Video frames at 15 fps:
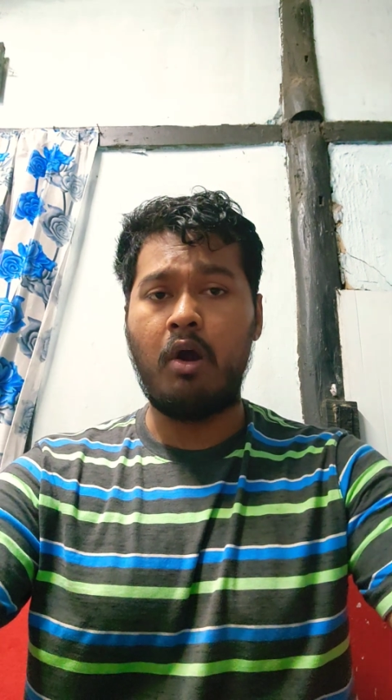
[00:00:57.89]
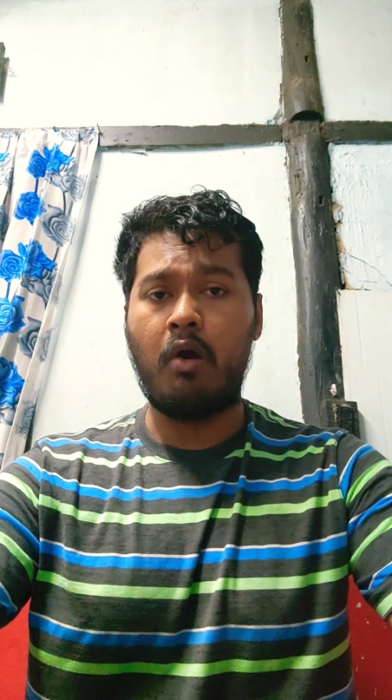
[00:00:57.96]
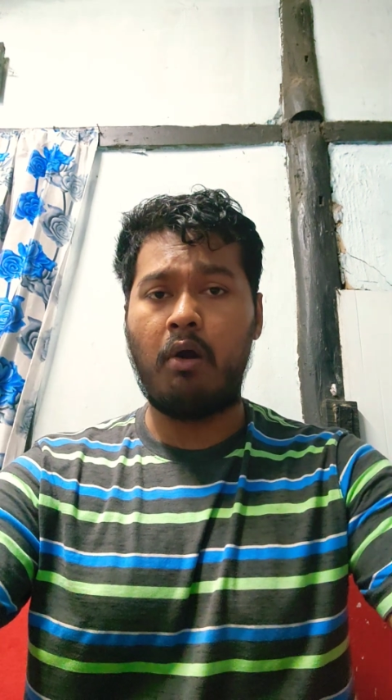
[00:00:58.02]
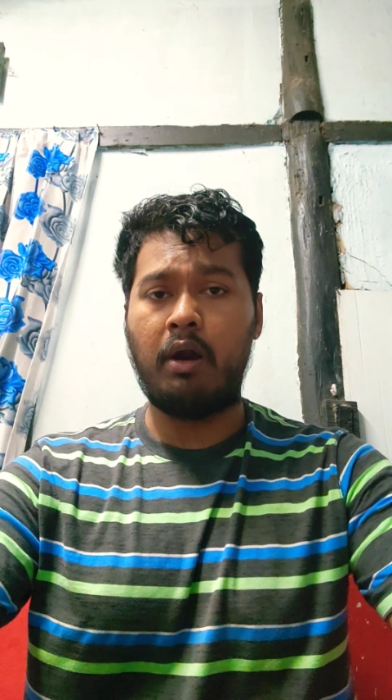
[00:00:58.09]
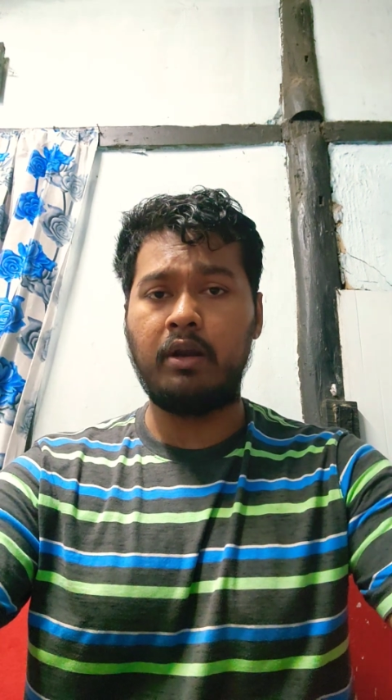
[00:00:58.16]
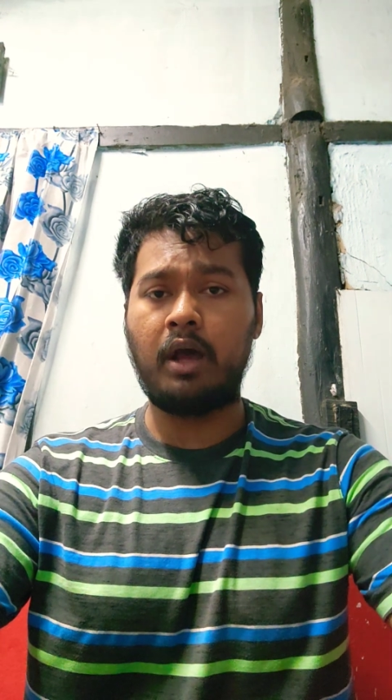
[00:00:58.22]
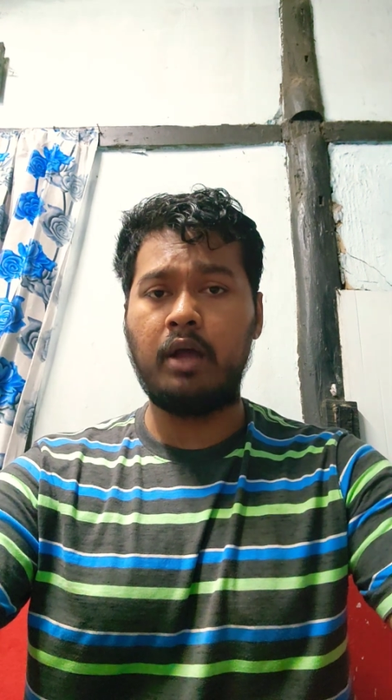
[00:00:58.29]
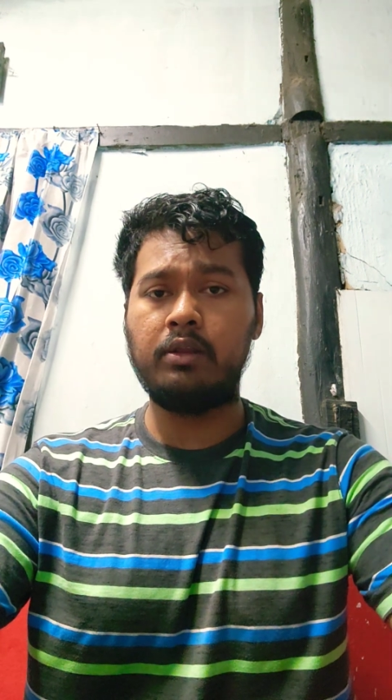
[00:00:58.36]

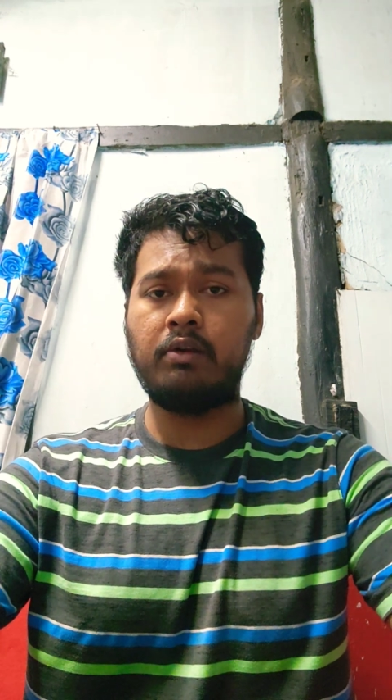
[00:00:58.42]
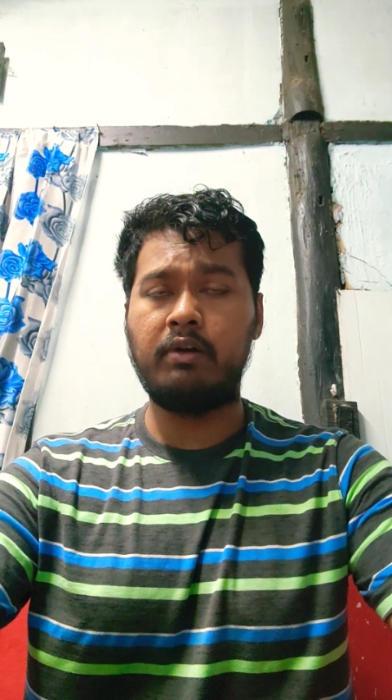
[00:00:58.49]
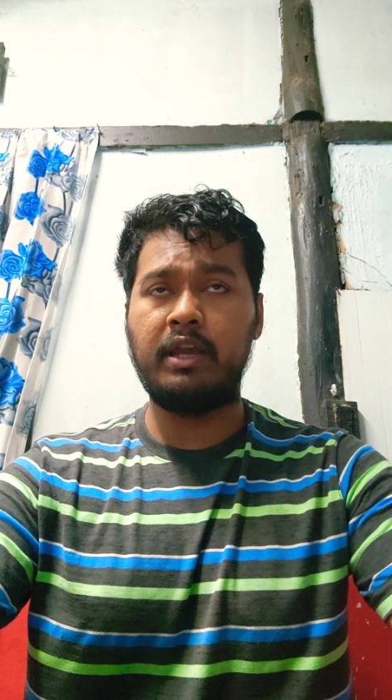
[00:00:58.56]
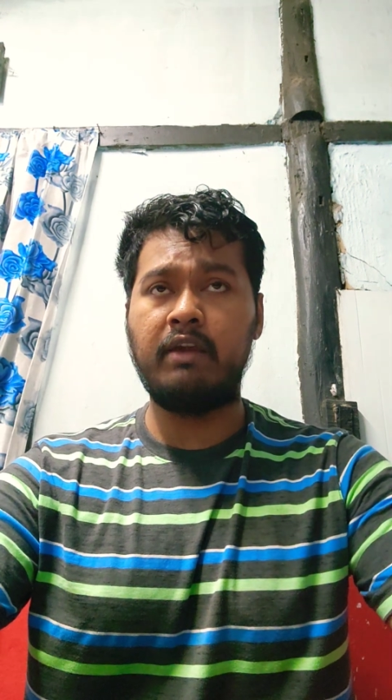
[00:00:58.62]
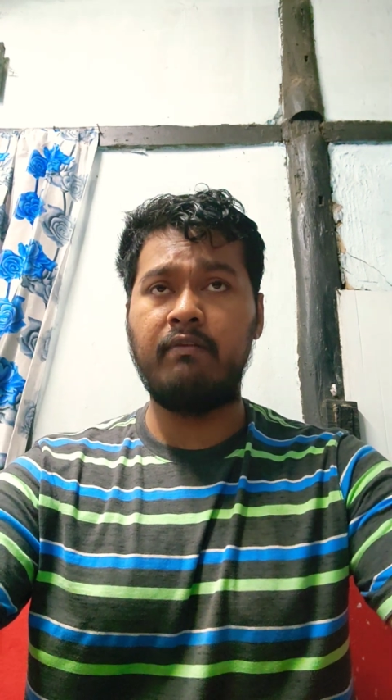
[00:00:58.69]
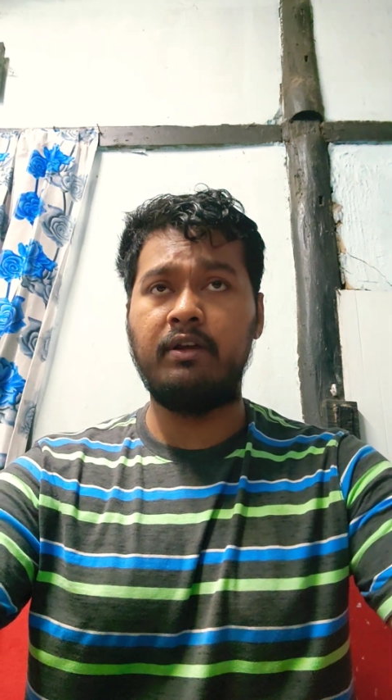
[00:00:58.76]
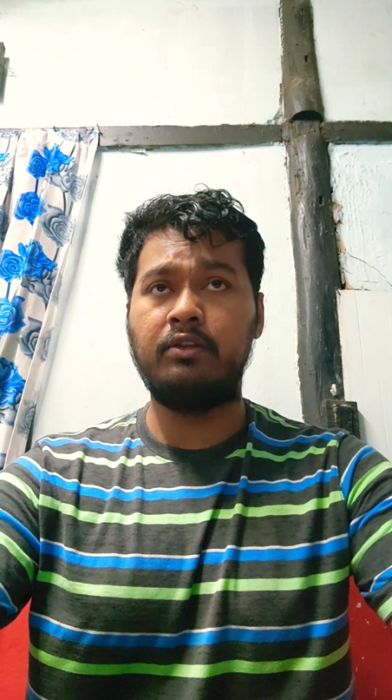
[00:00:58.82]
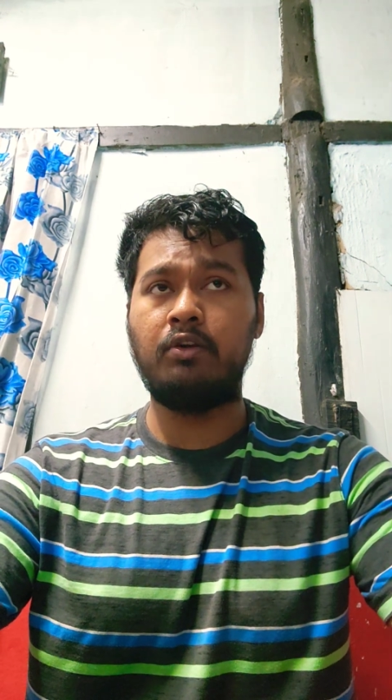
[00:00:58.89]
or another,
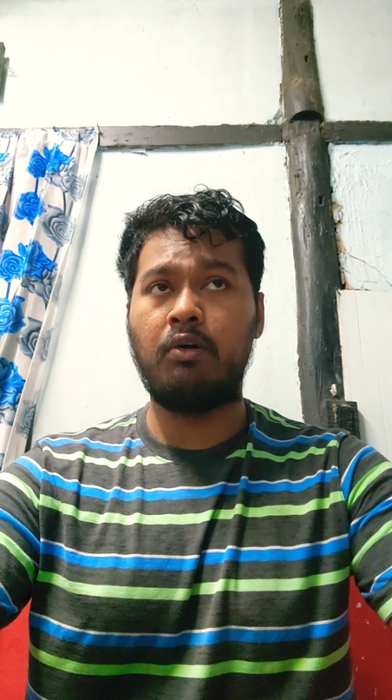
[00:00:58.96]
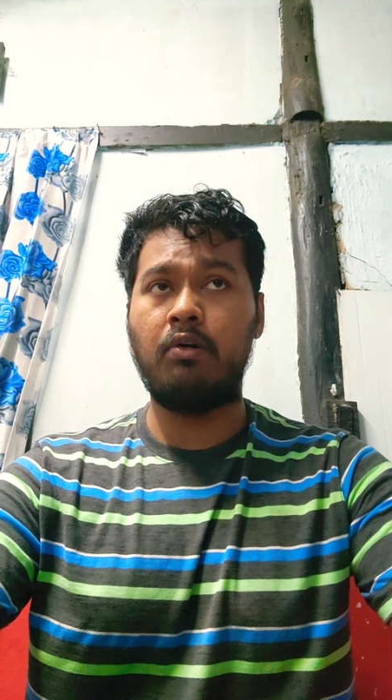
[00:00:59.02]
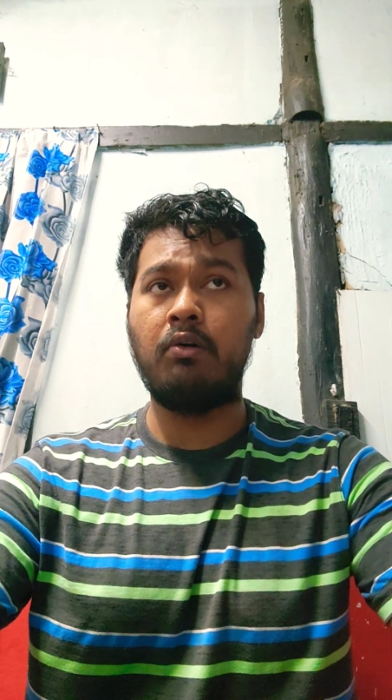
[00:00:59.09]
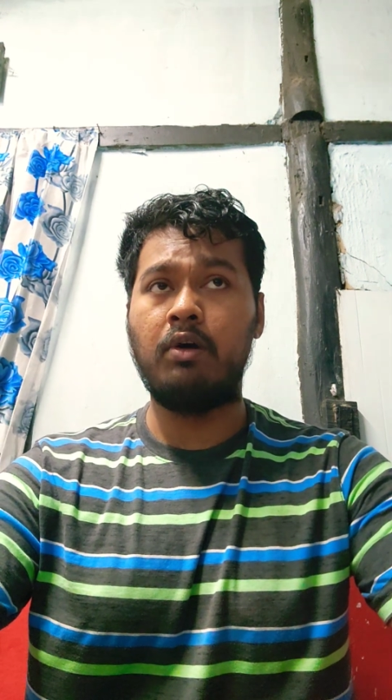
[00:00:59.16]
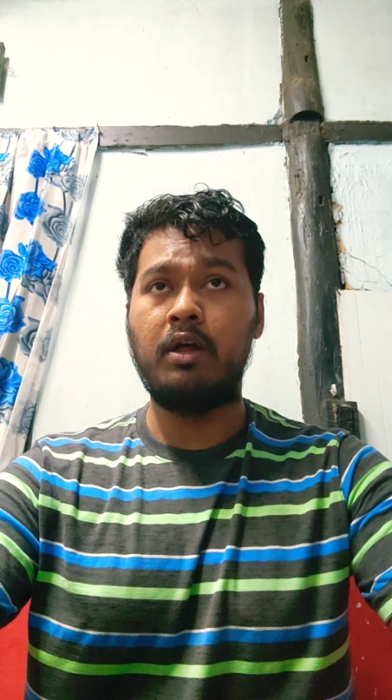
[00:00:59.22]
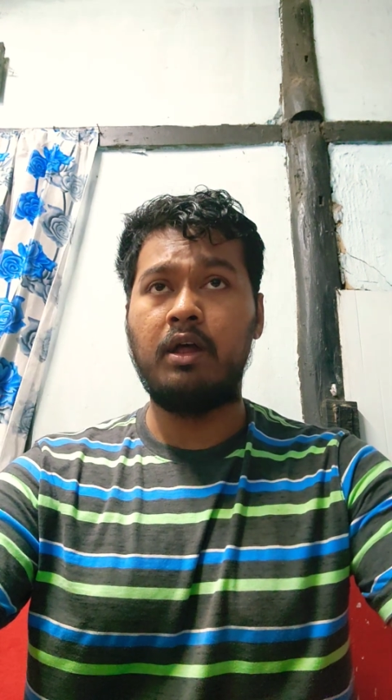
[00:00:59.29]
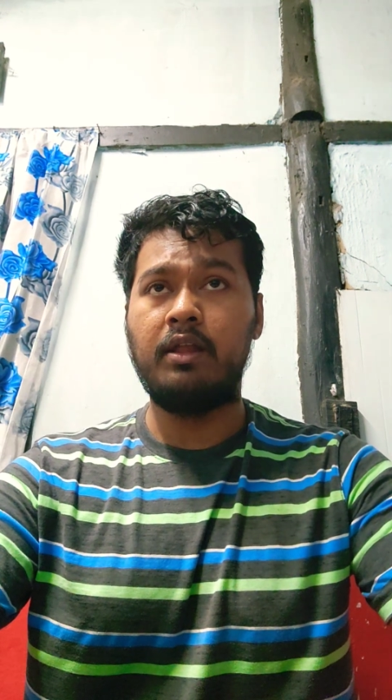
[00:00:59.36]
even though